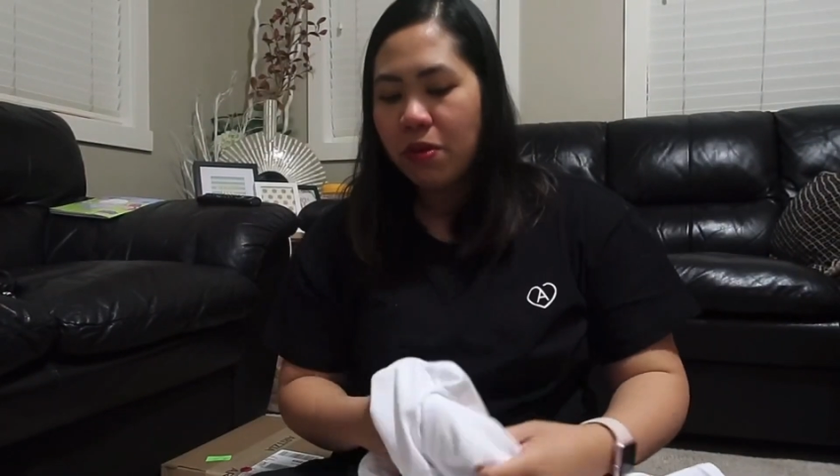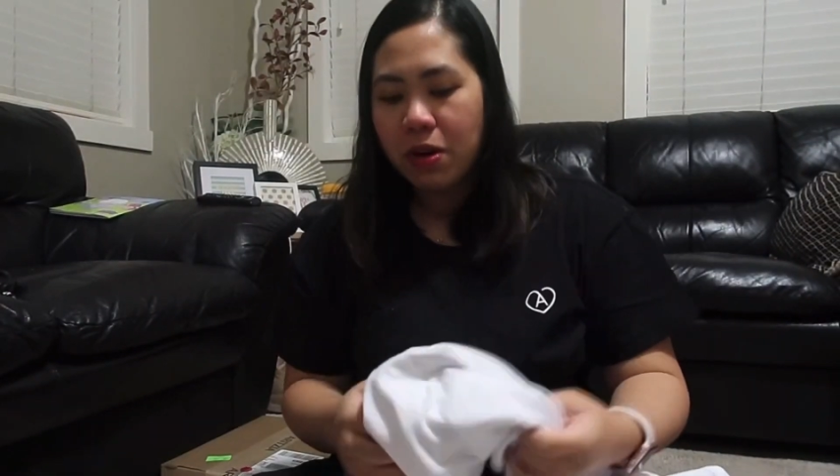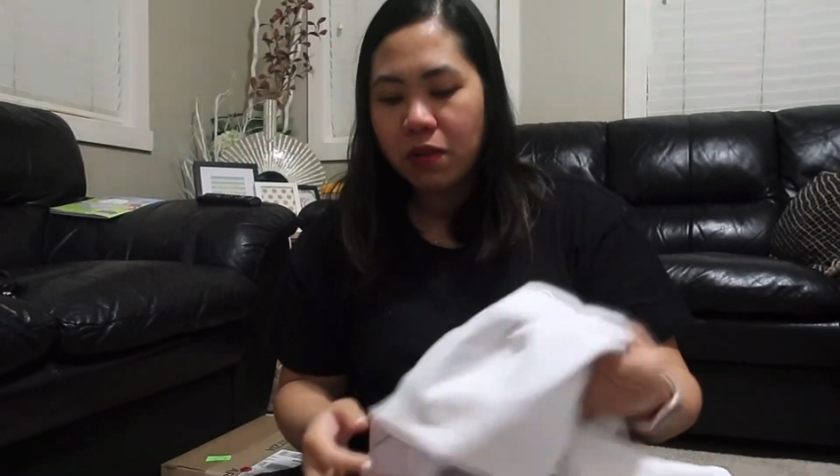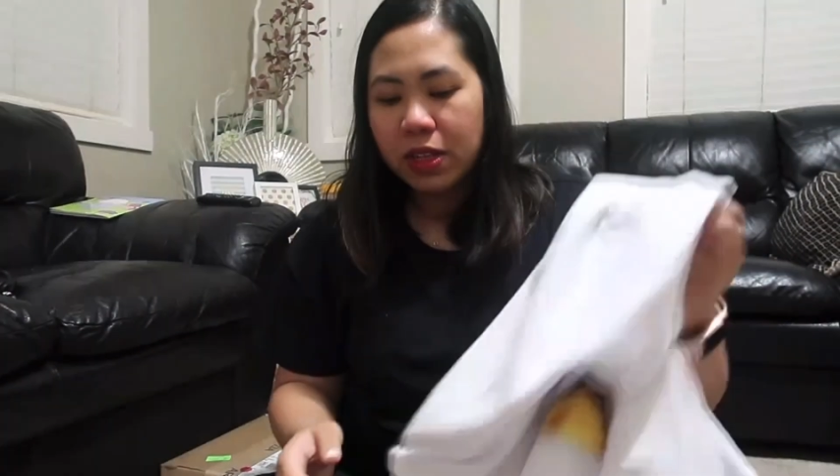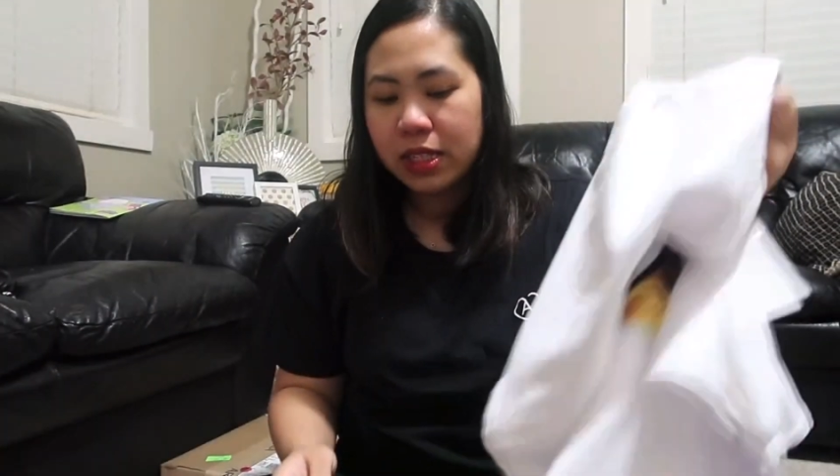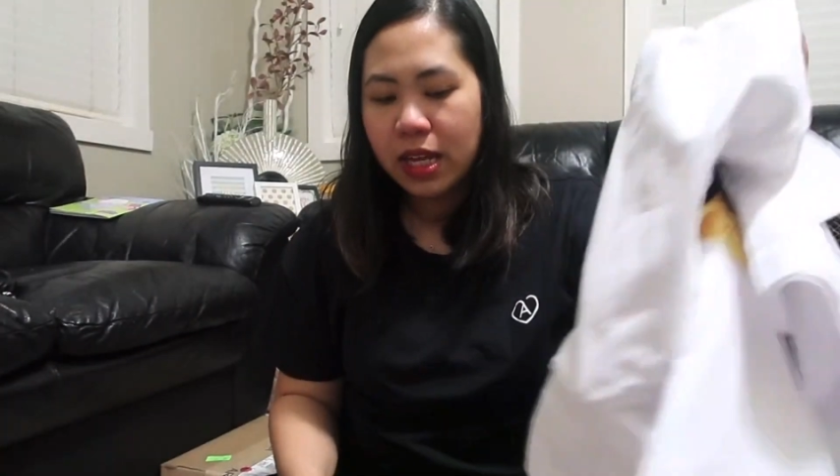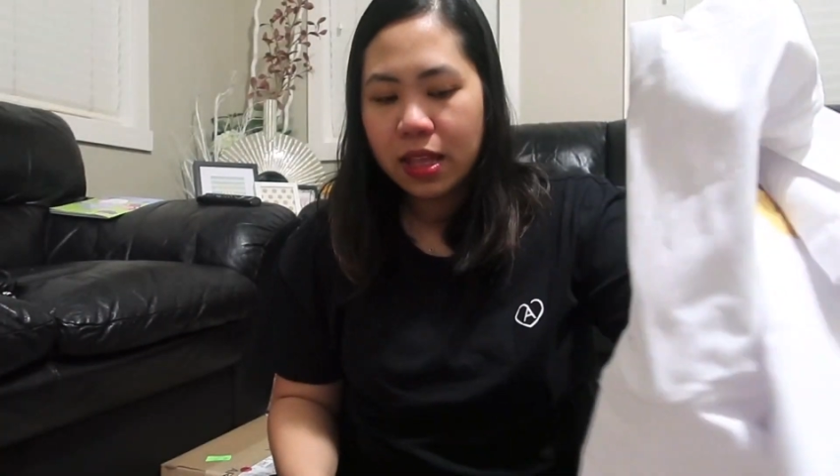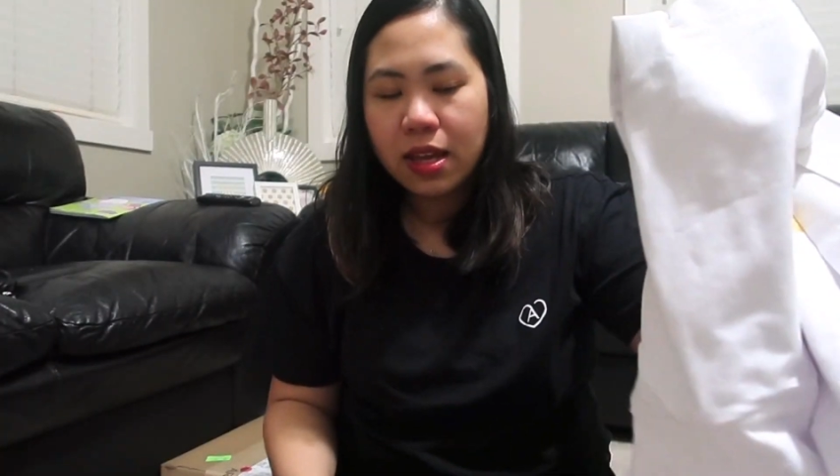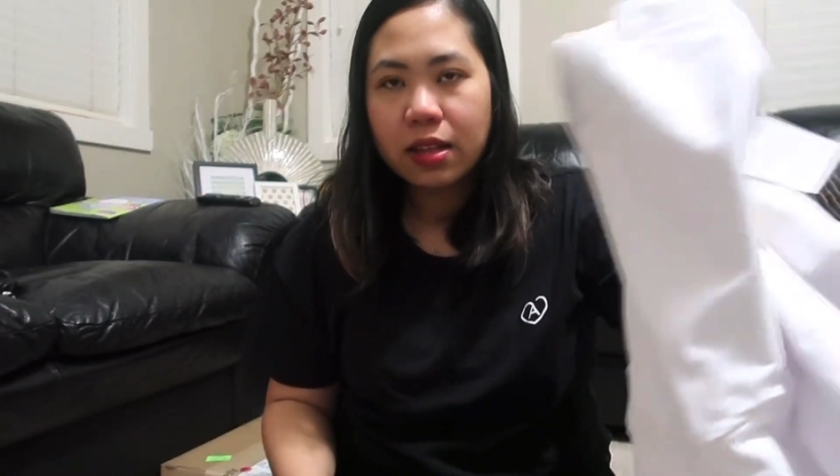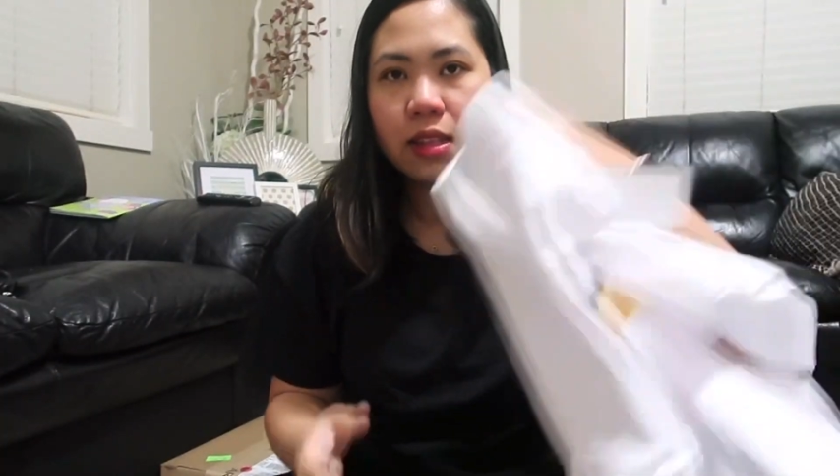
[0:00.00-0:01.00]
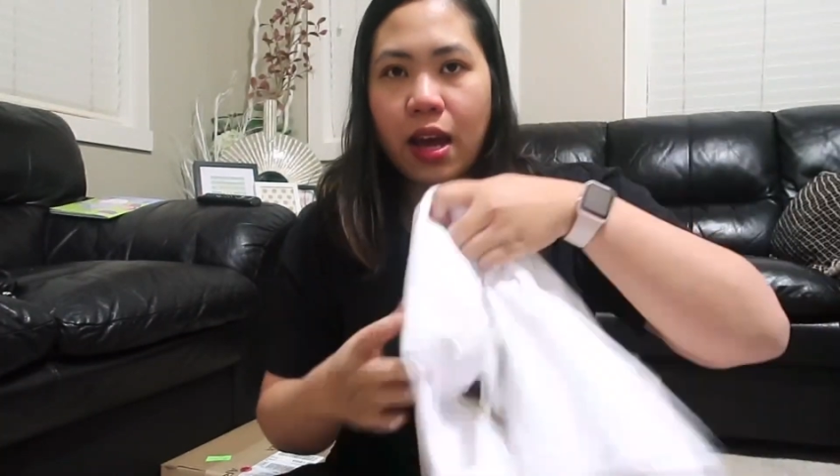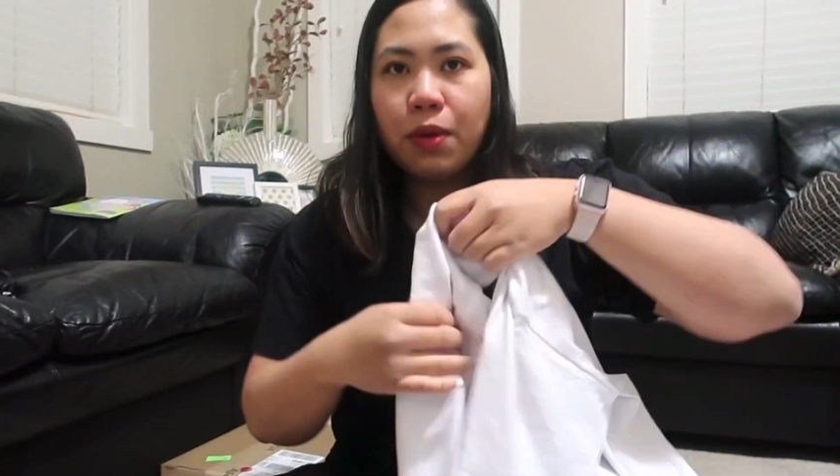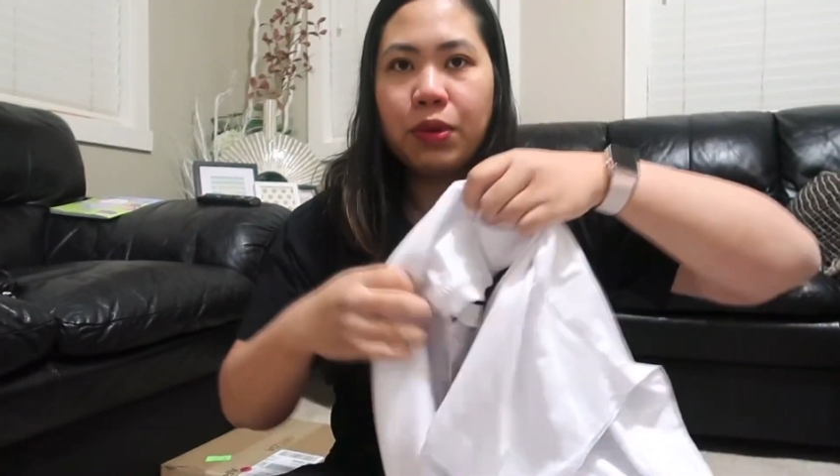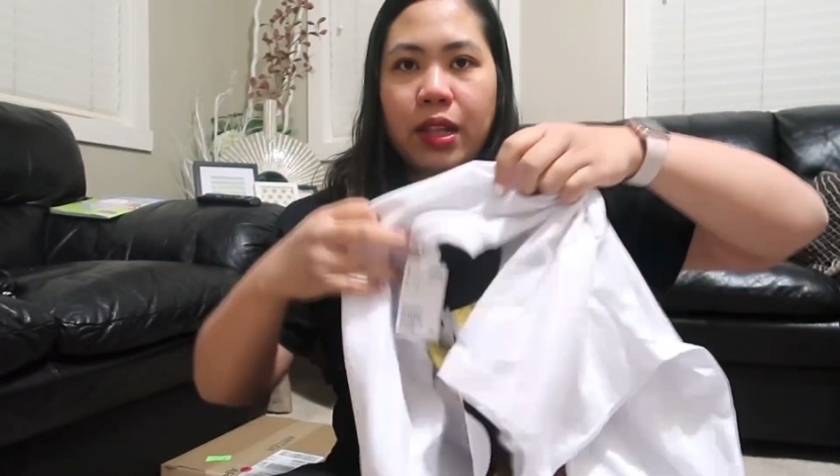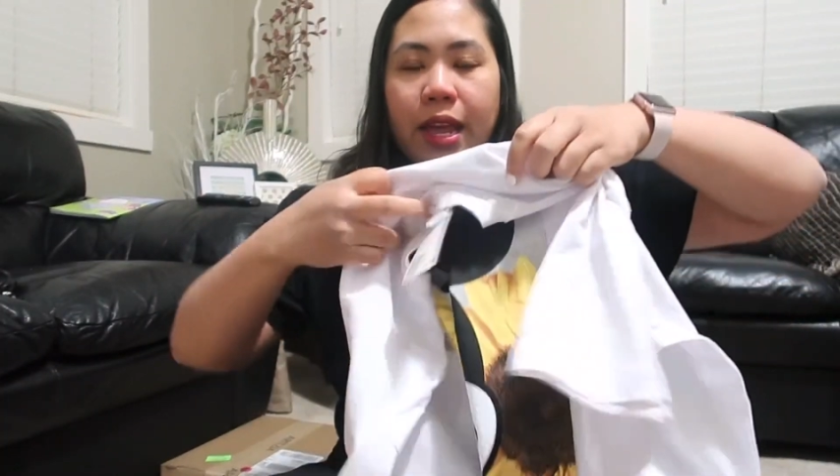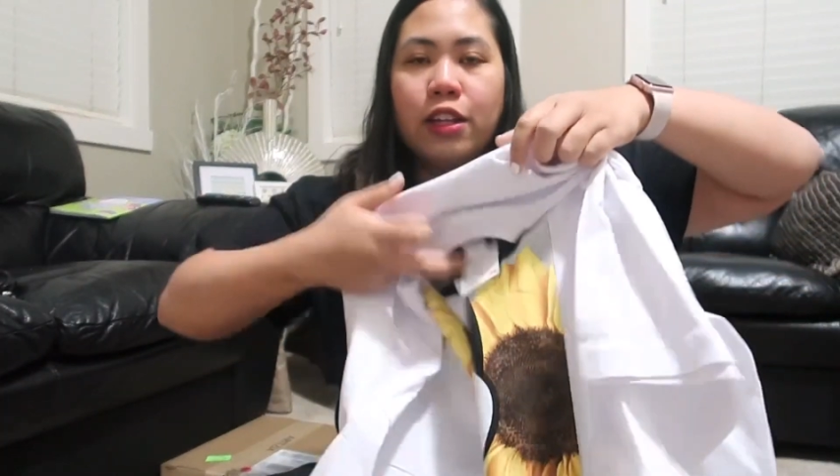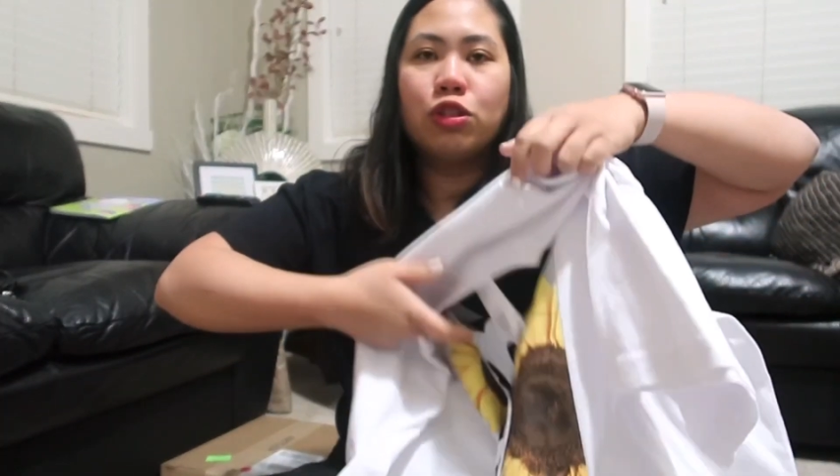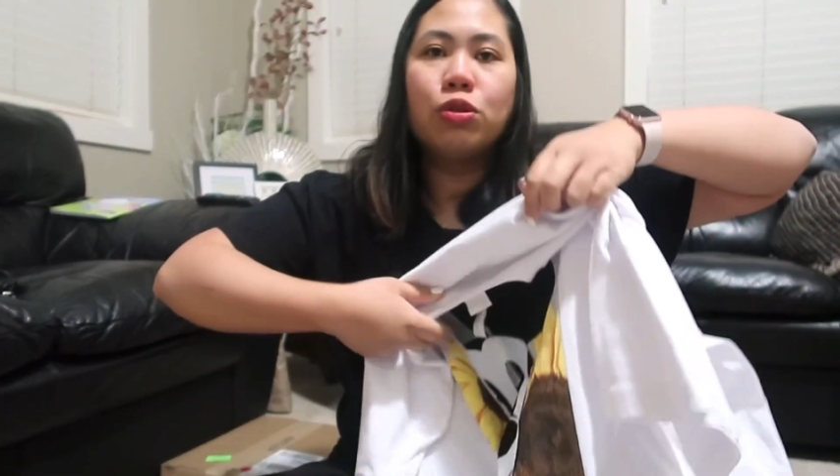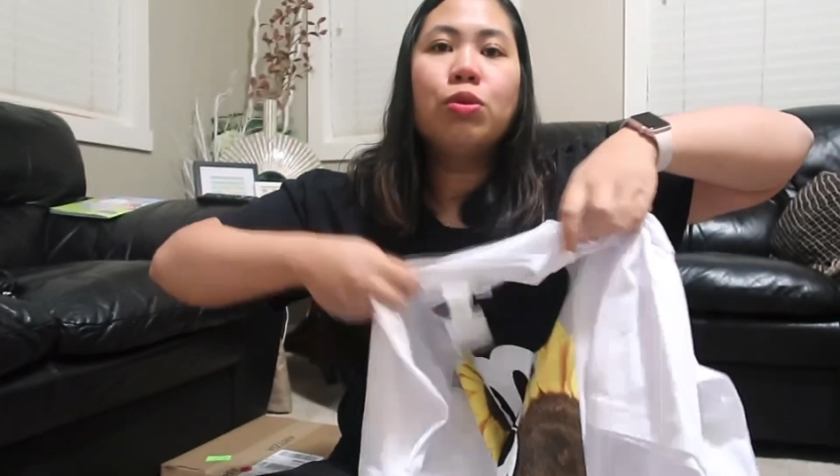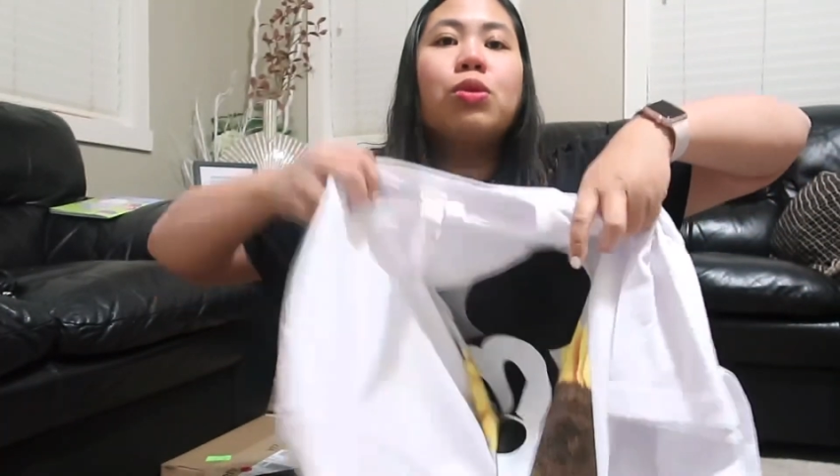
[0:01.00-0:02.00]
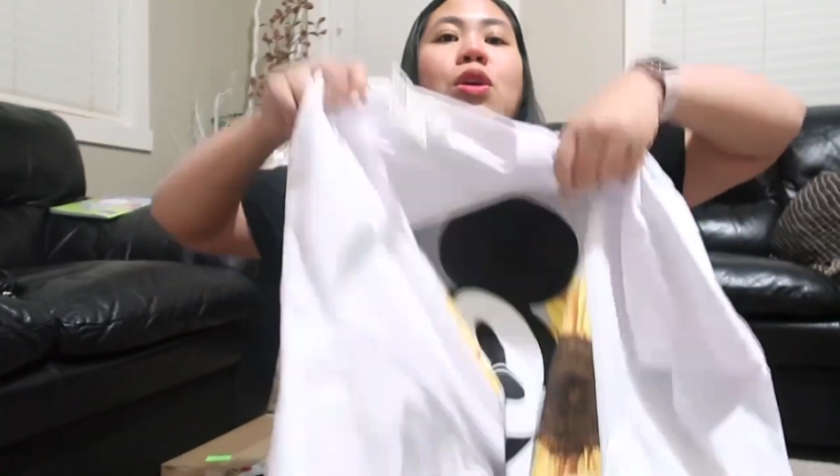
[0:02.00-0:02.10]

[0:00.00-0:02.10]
from Aritzia that I would like to